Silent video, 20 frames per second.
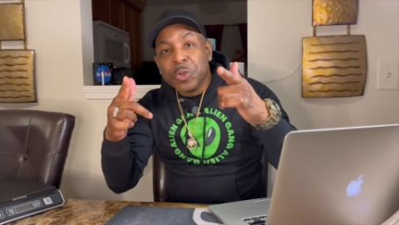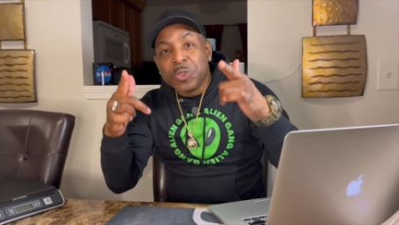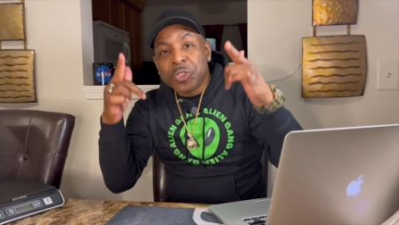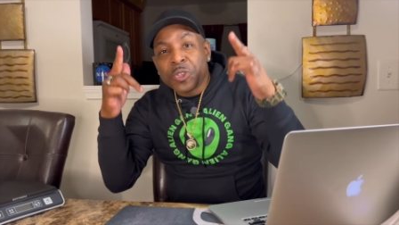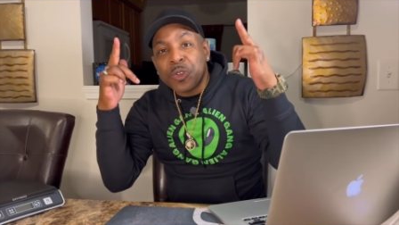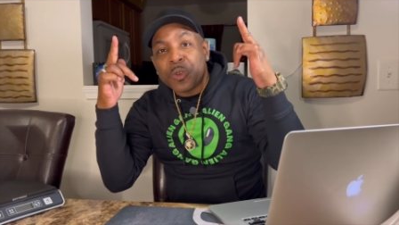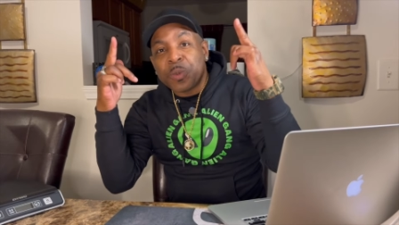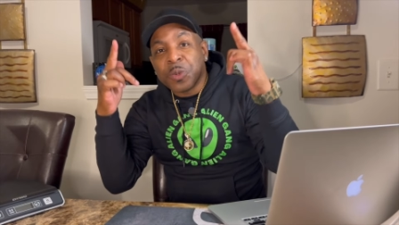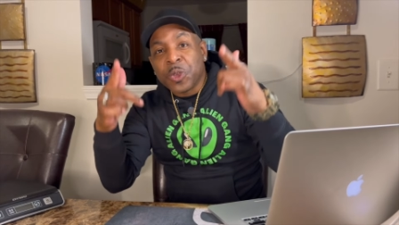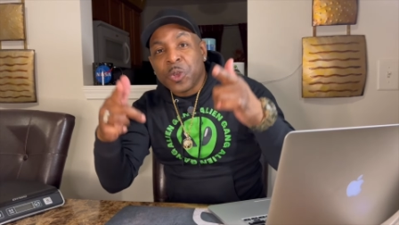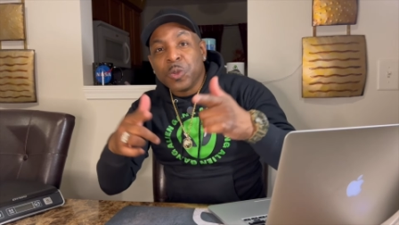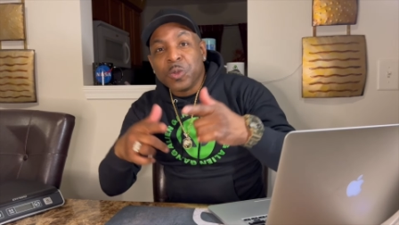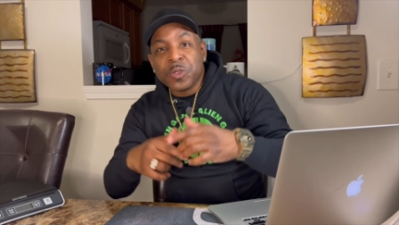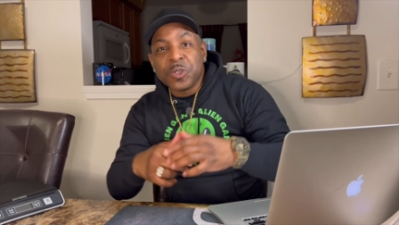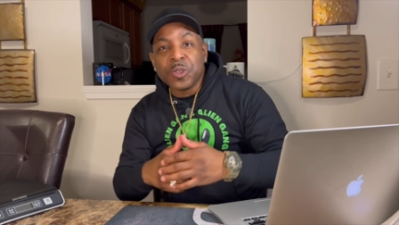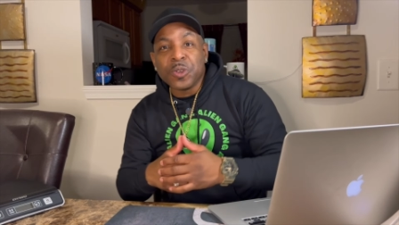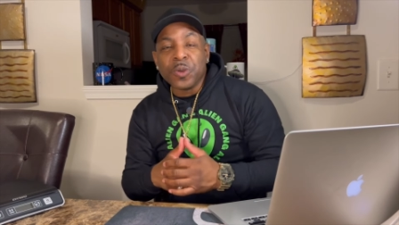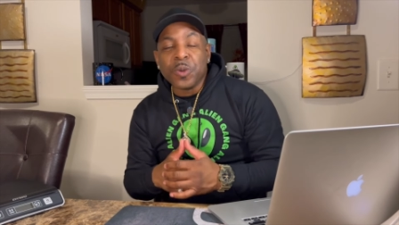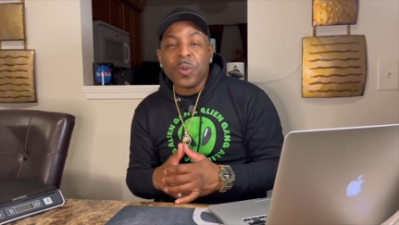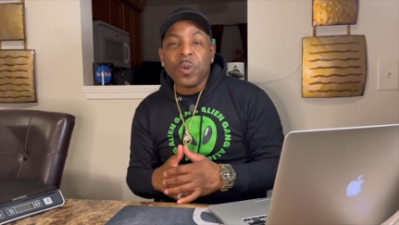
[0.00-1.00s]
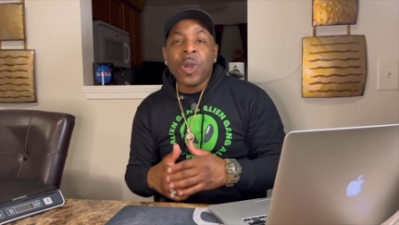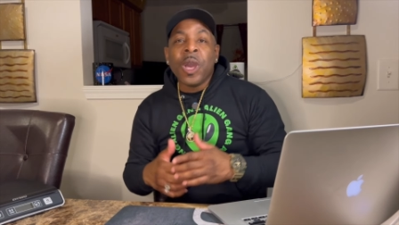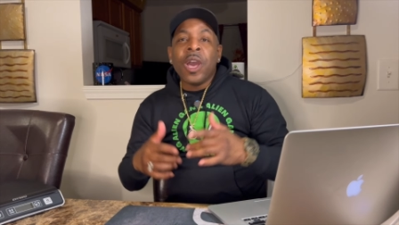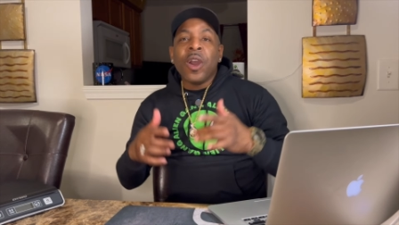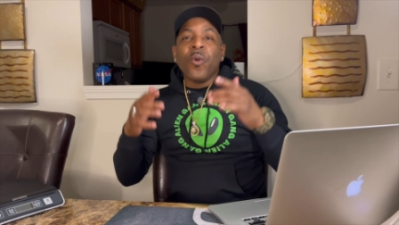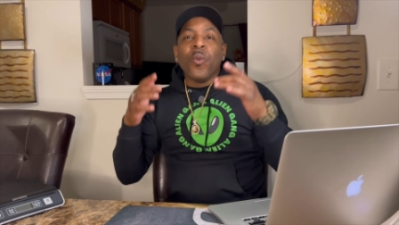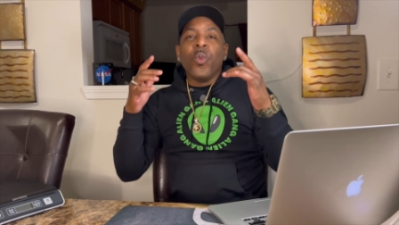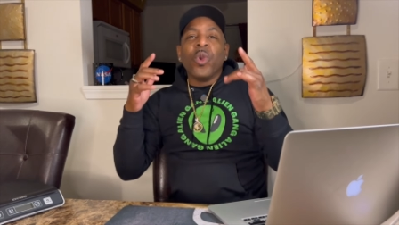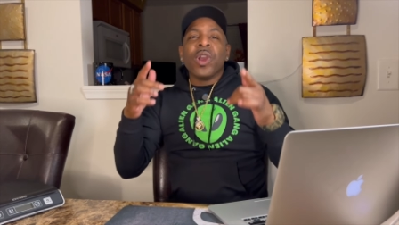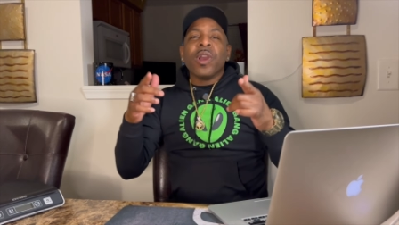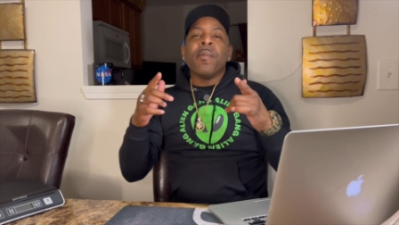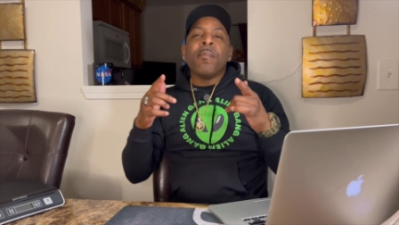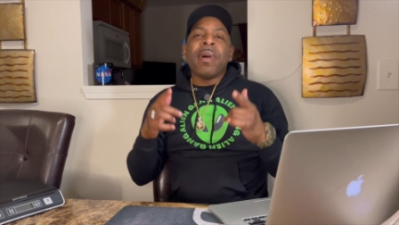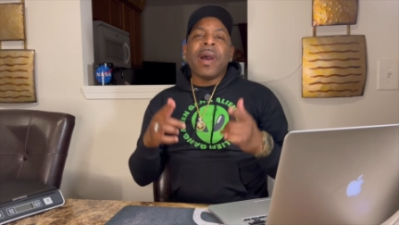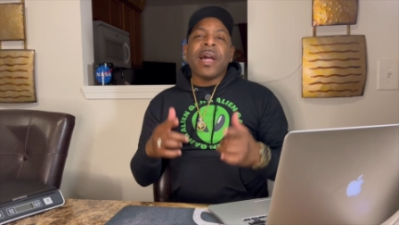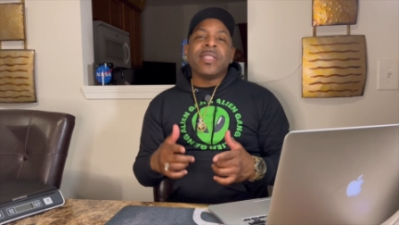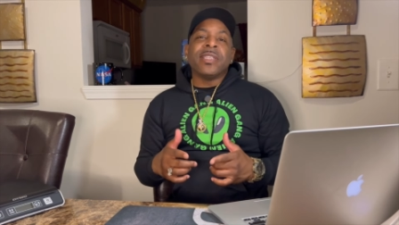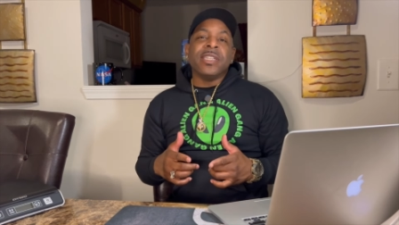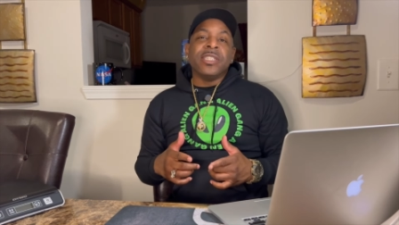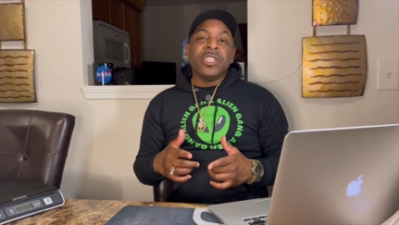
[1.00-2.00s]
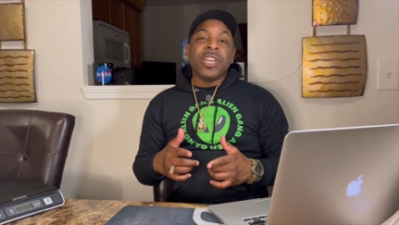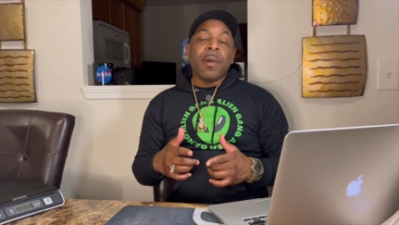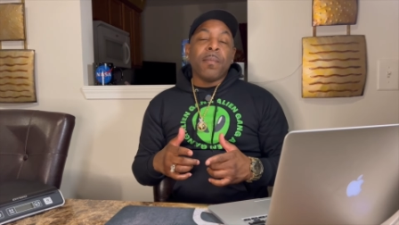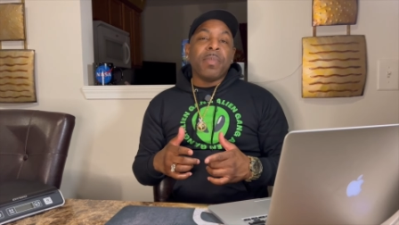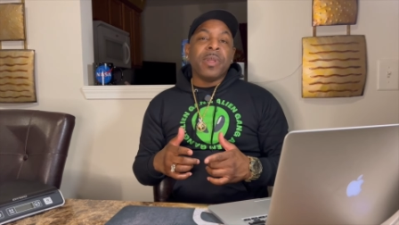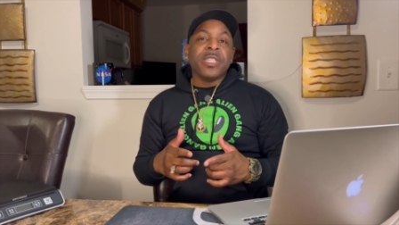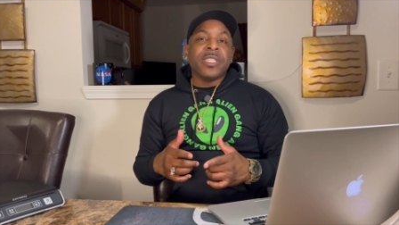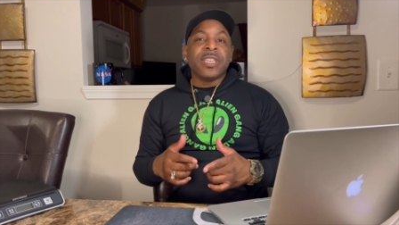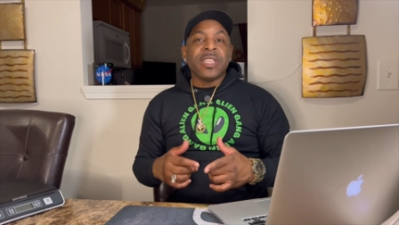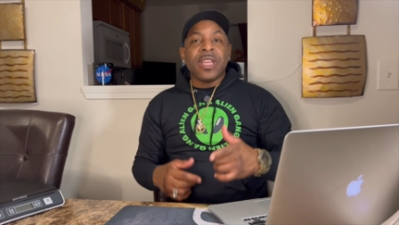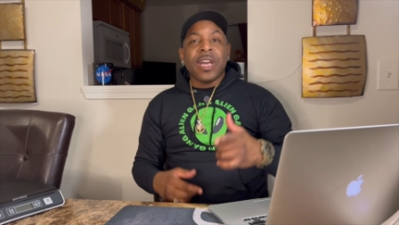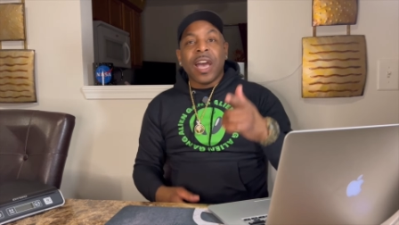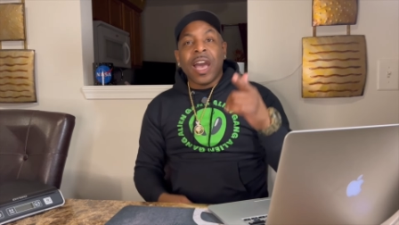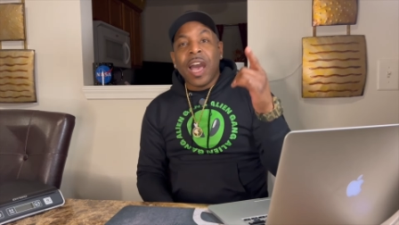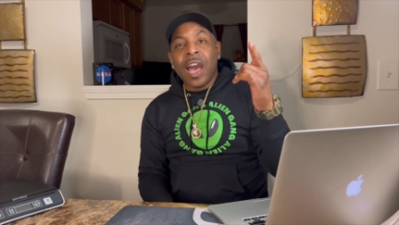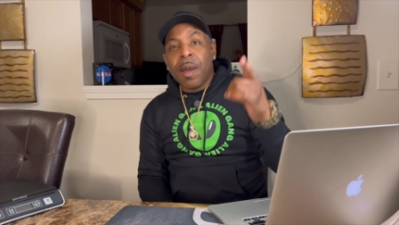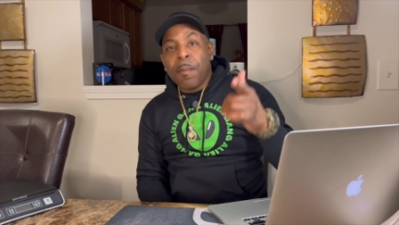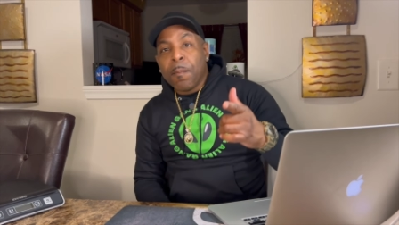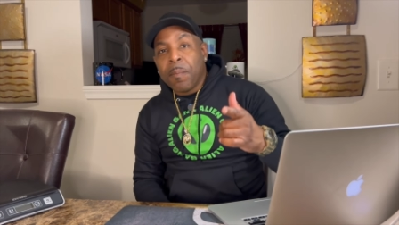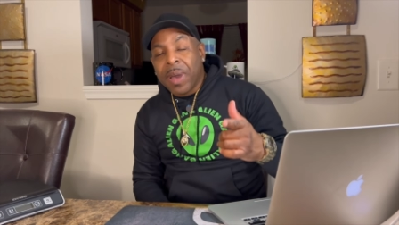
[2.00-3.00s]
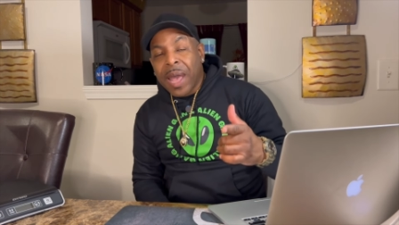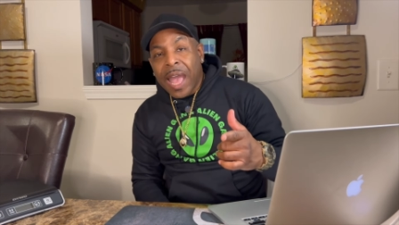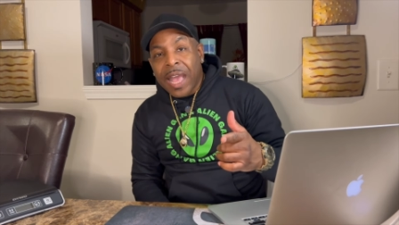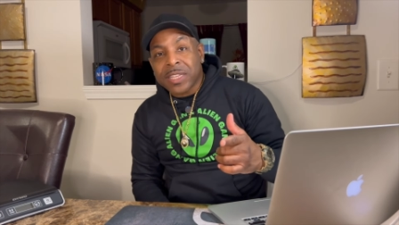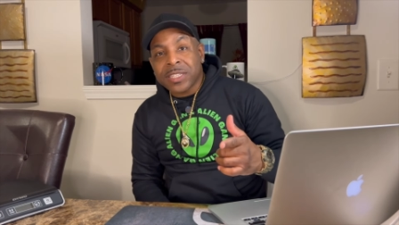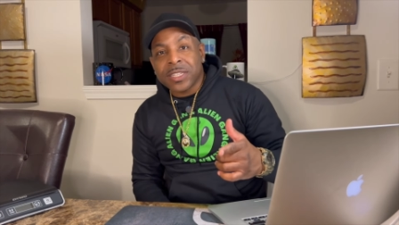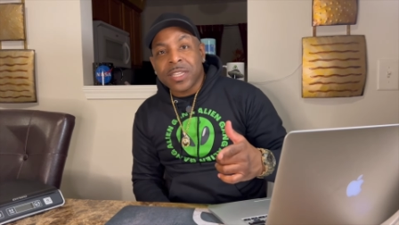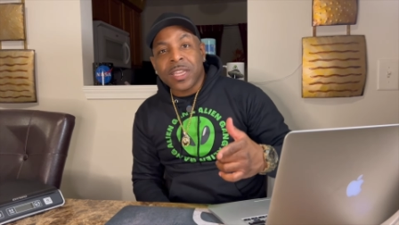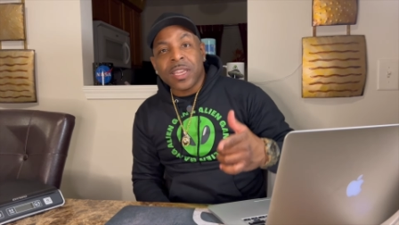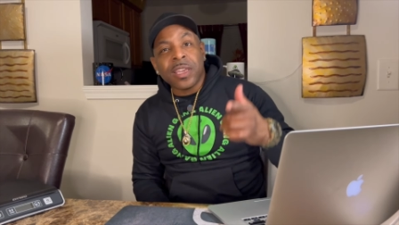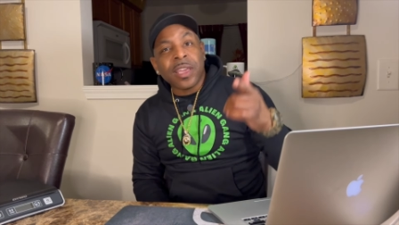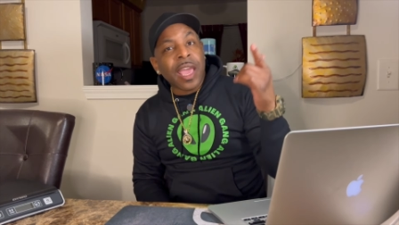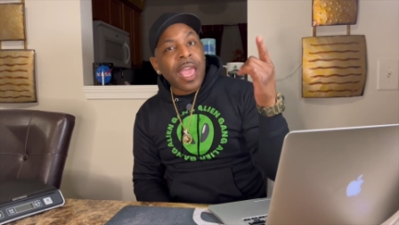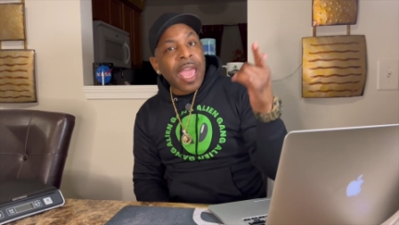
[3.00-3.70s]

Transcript: to YouTube. We're about to jump into the unboxing